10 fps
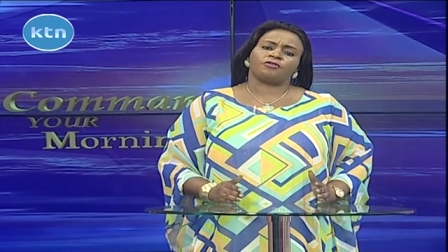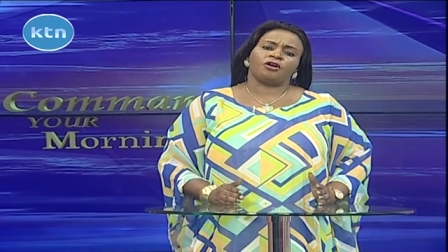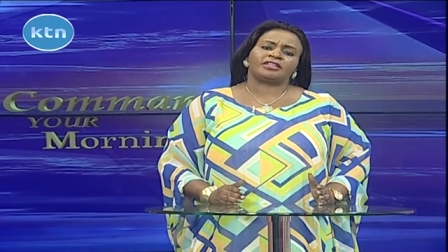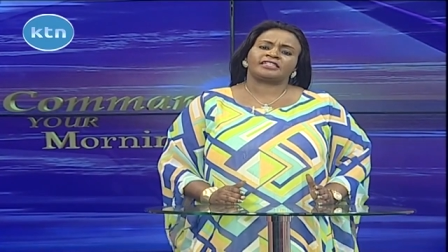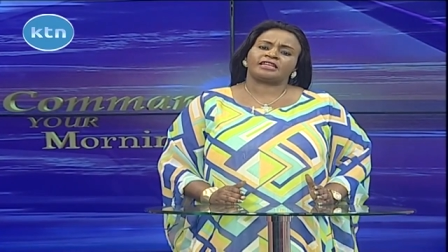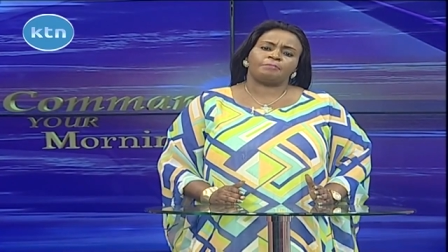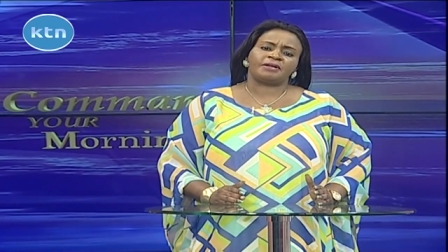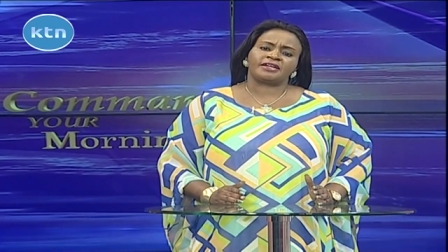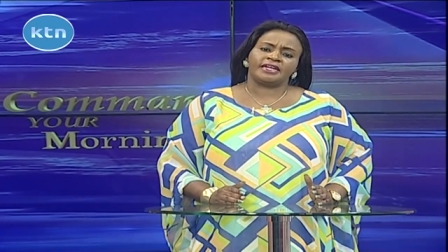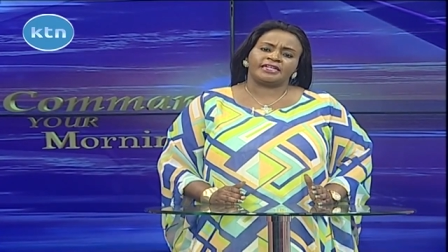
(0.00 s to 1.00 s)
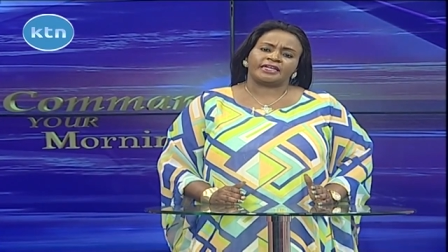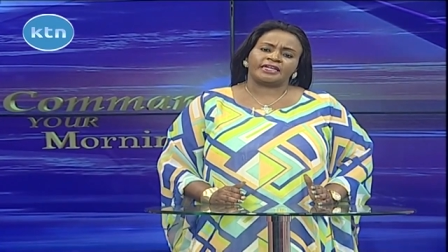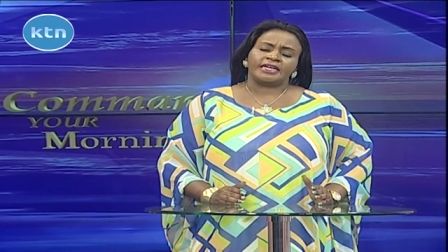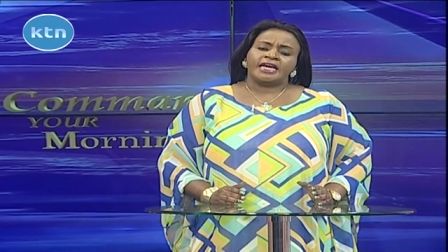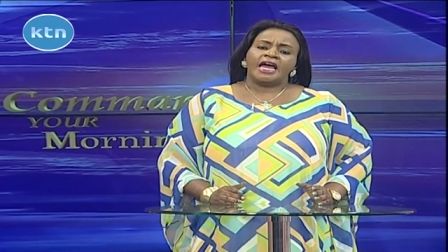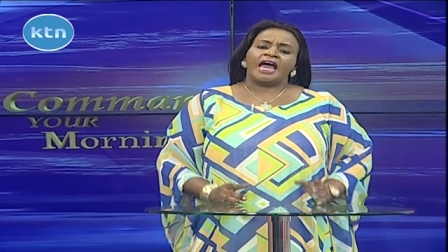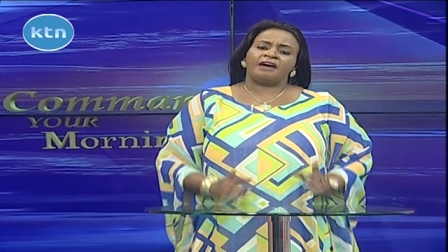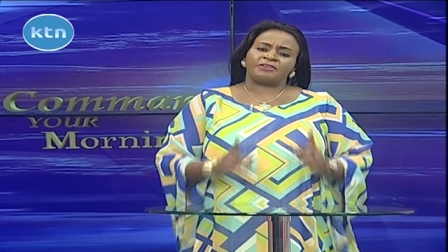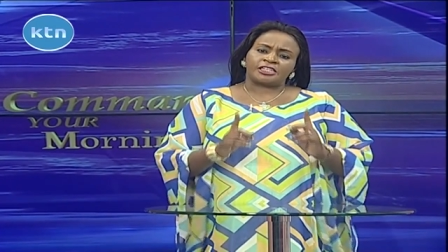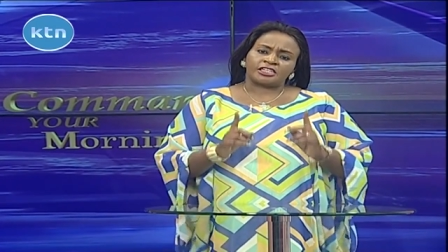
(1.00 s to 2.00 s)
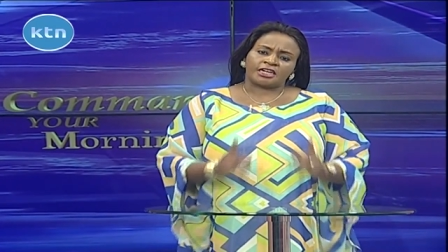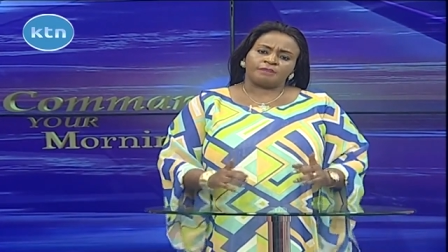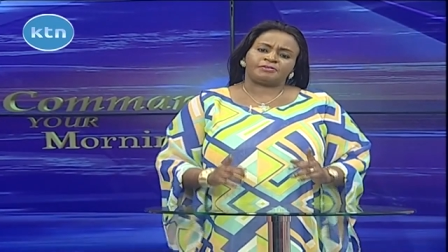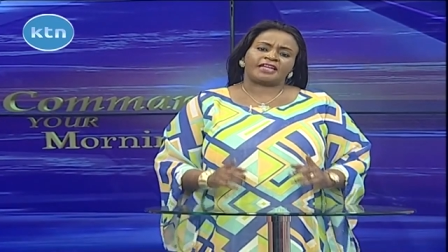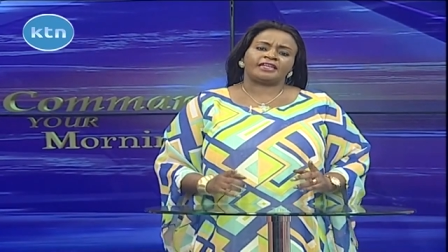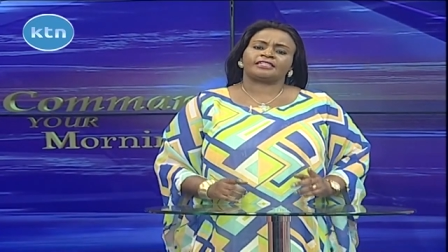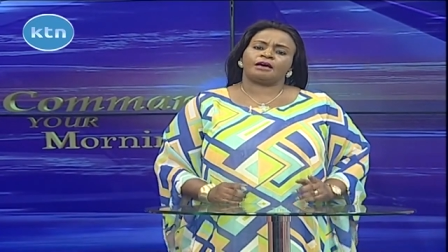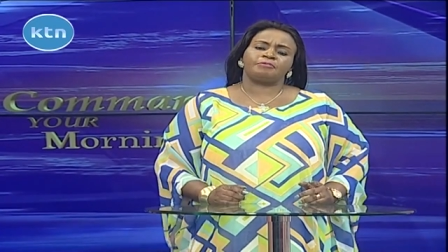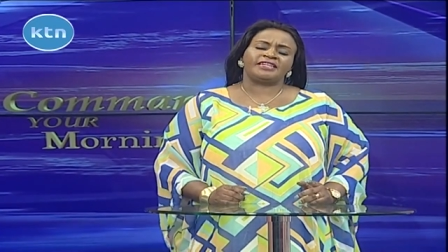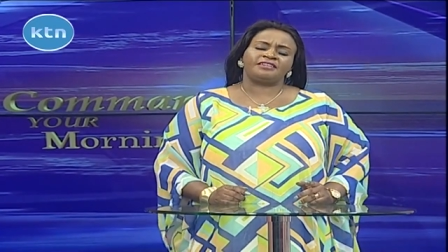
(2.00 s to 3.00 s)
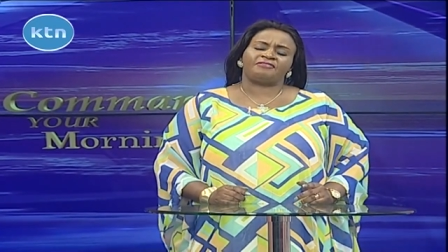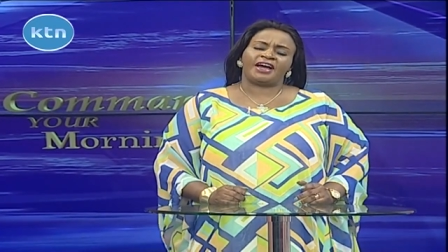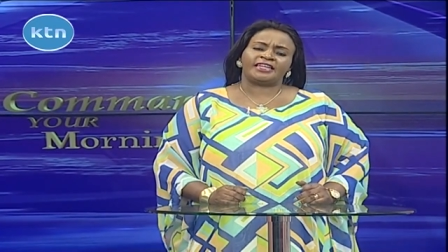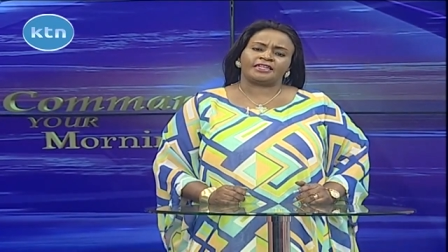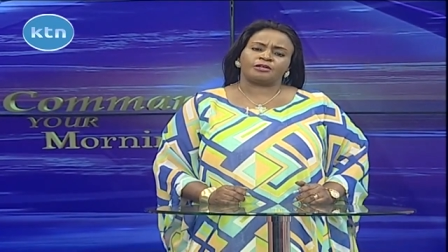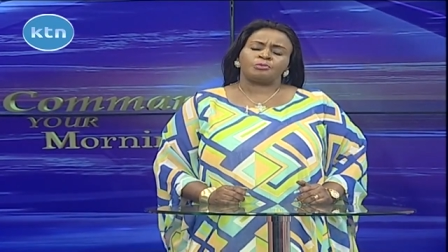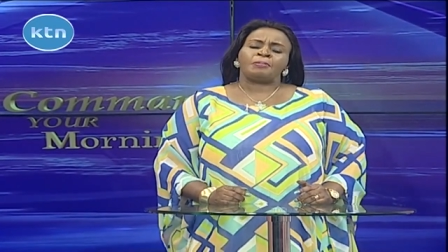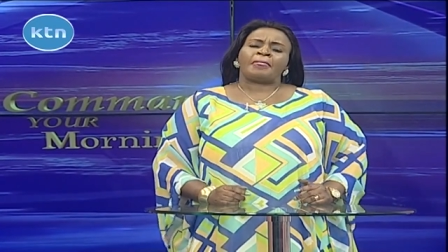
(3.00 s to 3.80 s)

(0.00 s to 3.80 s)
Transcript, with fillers: of God that I've been reading, every scripture that I've been dividing,